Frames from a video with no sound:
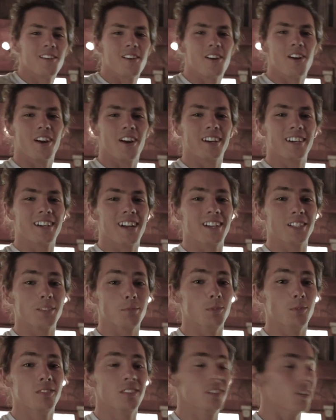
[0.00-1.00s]
All right guys,
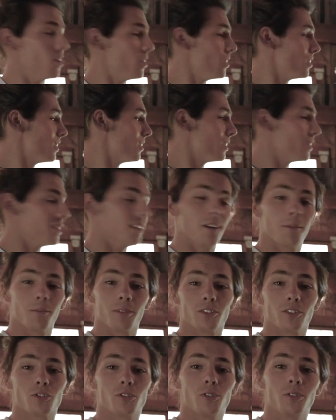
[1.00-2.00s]
moving on. Now I'm
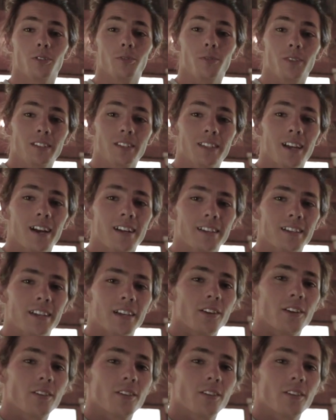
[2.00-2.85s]
going to show you the dining